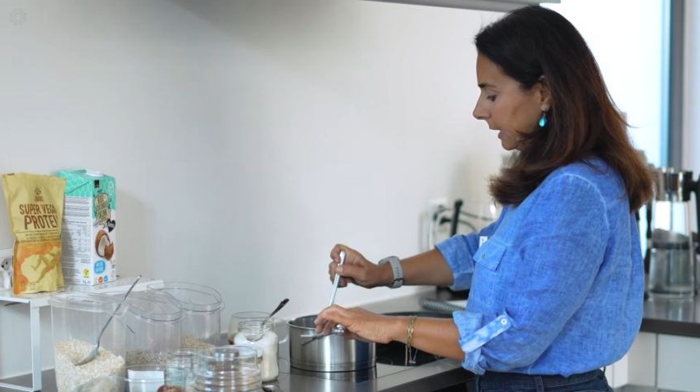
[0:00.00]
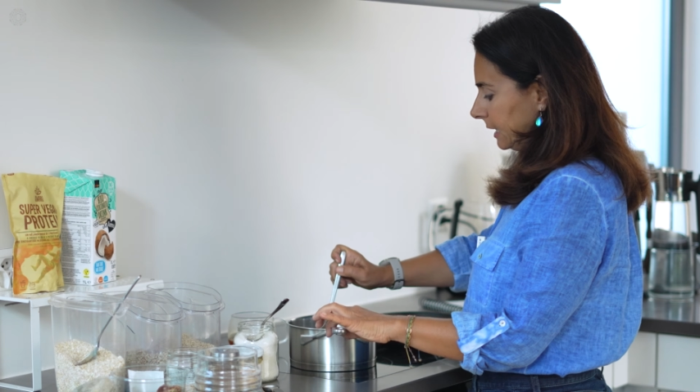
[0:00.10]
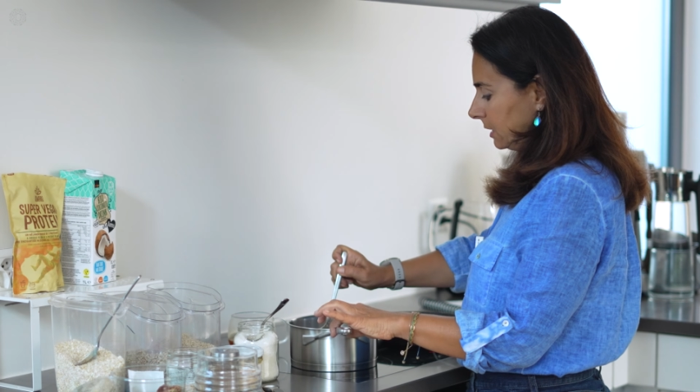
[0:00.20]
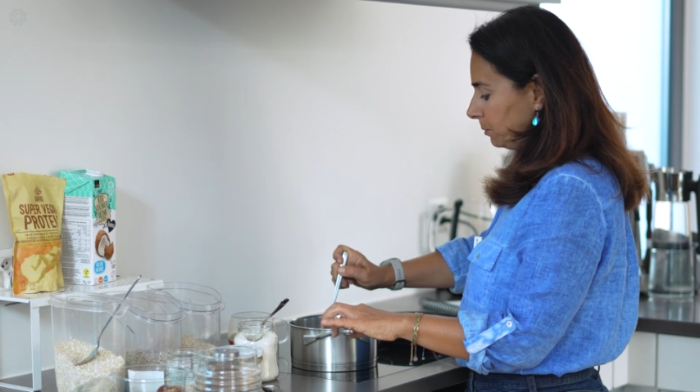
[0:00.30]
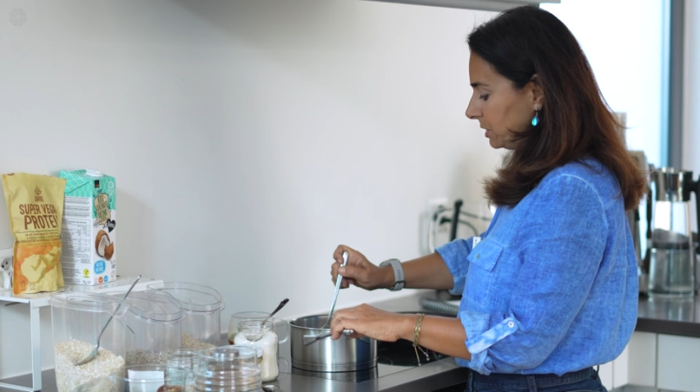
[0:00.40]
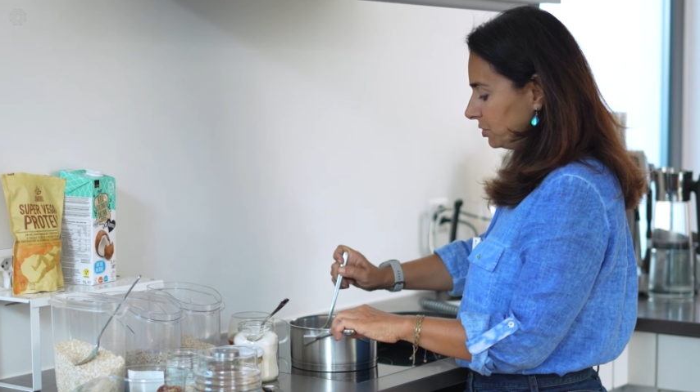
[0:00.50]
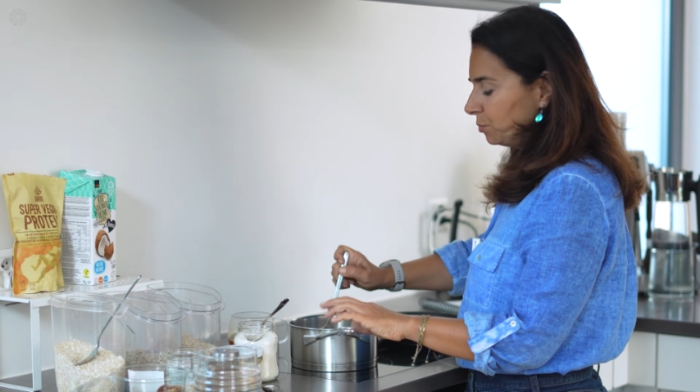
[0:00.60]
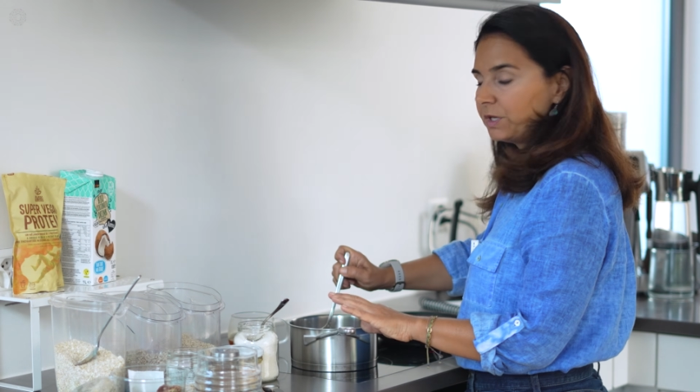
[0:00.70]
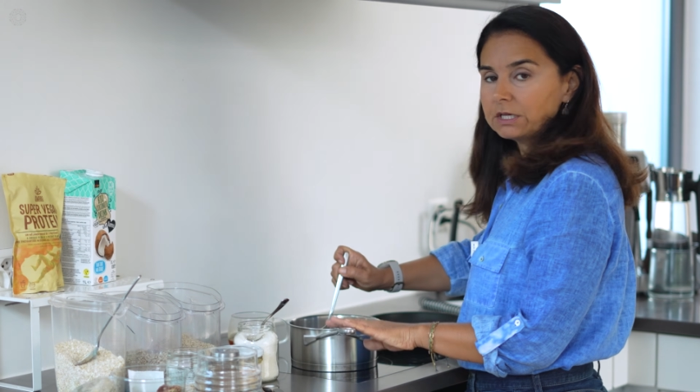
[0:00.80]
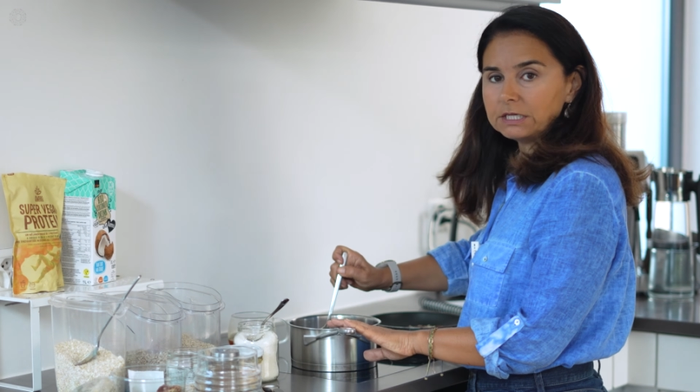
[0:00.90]
In a
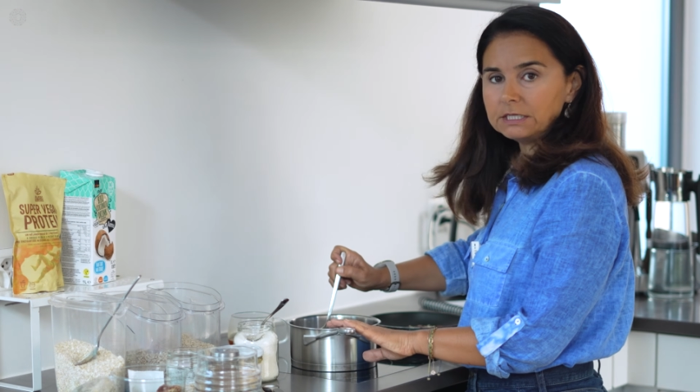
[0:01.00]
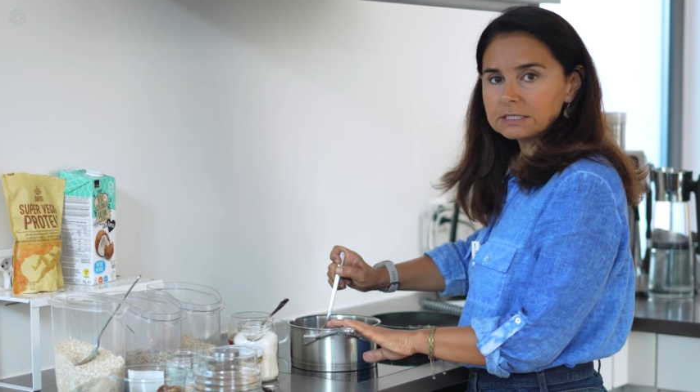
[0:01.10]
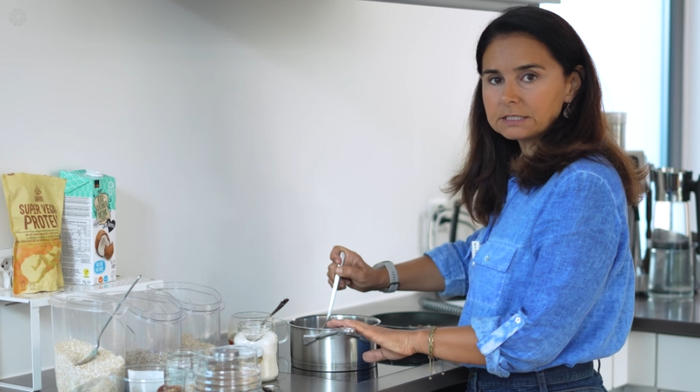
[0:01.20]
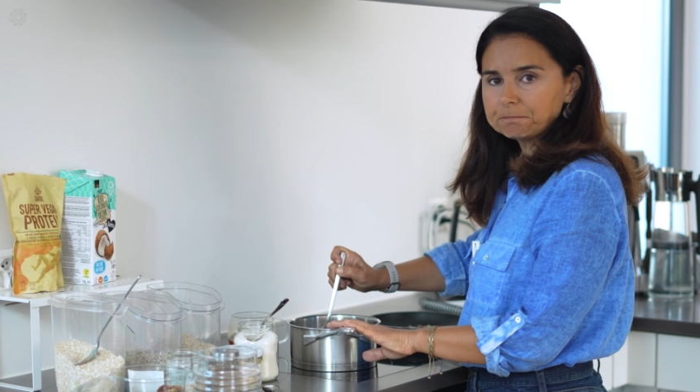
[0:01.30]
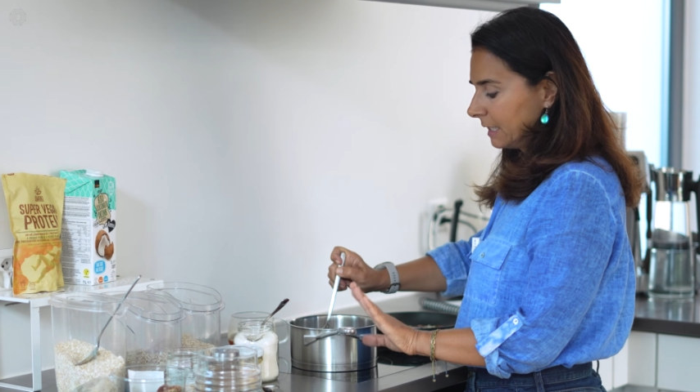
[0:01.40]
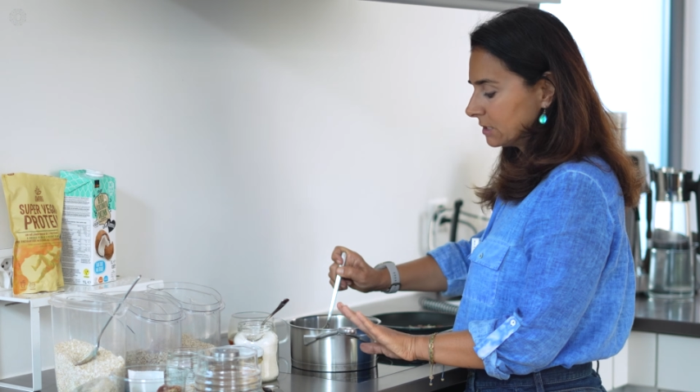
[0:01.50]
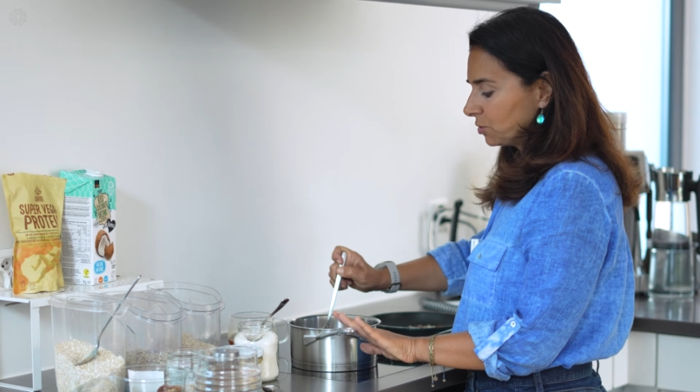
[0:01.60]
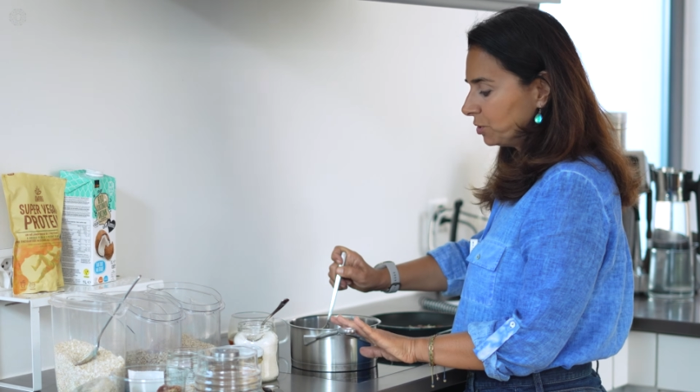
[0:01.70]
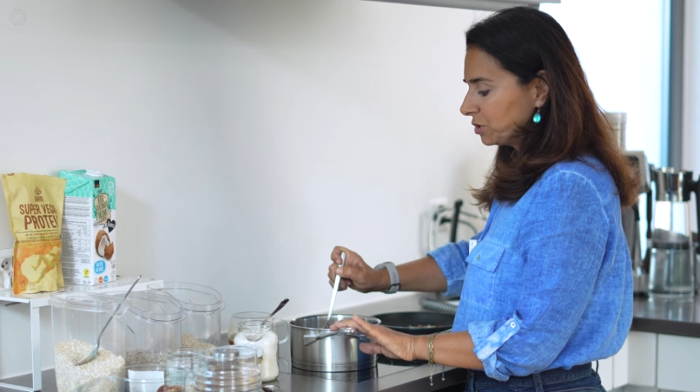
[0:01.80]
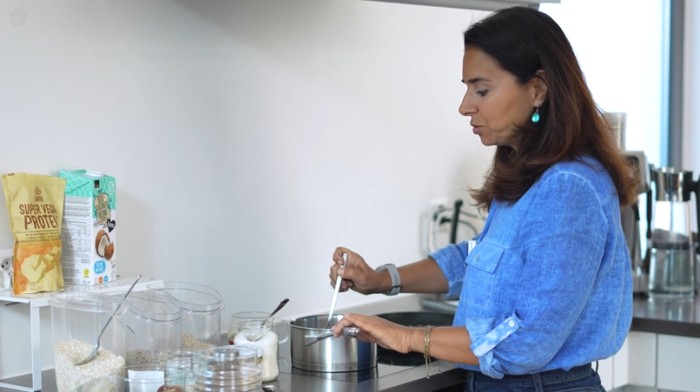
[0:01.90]
medium heat, it's going